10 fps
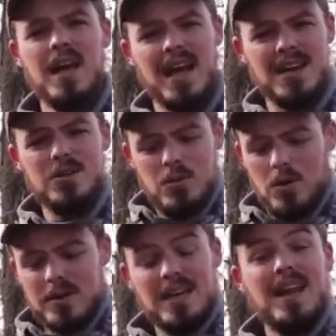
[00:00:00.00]
and you
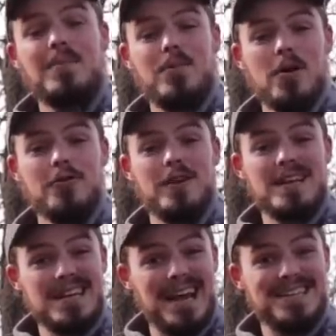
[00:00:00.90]
won't get that
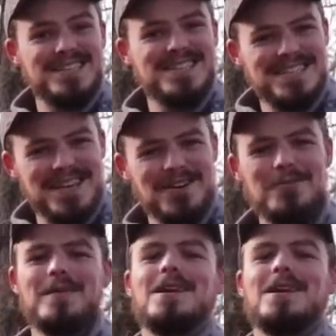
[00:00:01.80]
perfect nice seal,